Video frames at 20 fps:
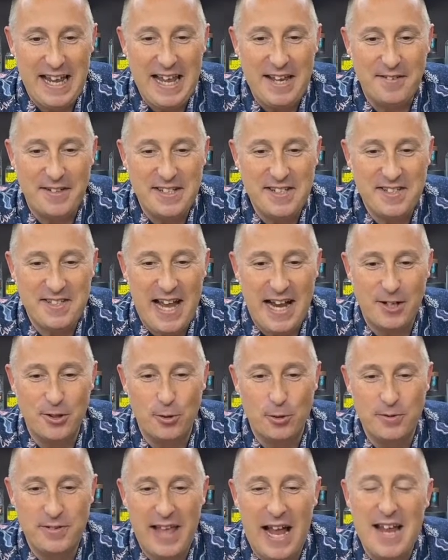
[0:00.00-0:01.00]
Eden
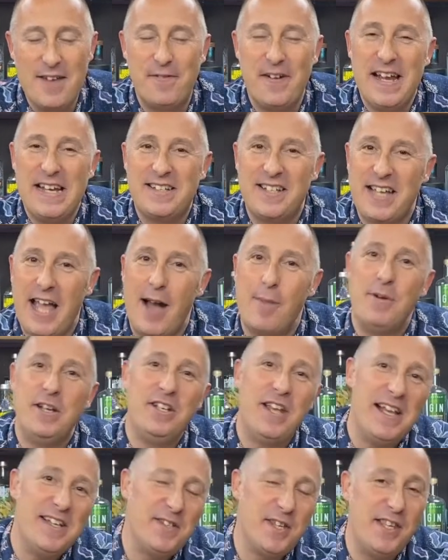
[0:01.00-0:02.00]
Sangnor. David, come and
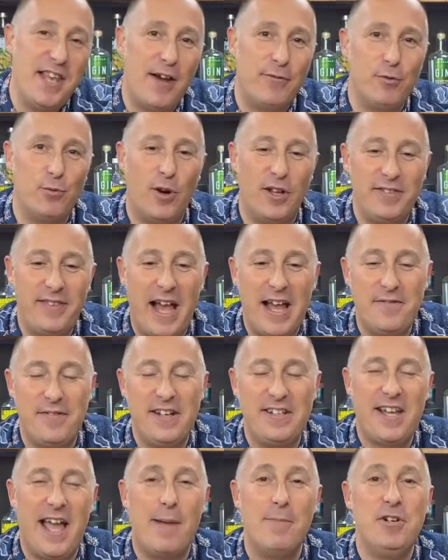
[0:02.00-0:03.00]
is another one.
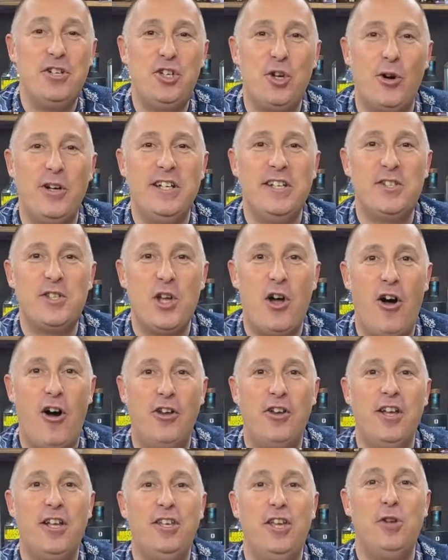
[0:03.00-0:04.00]
David, come and join us
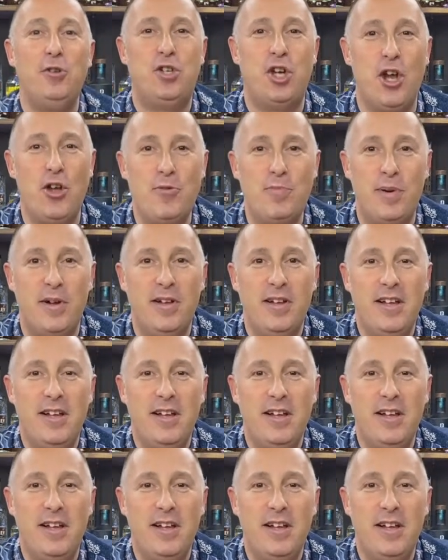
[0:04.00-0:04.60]
on YouTube.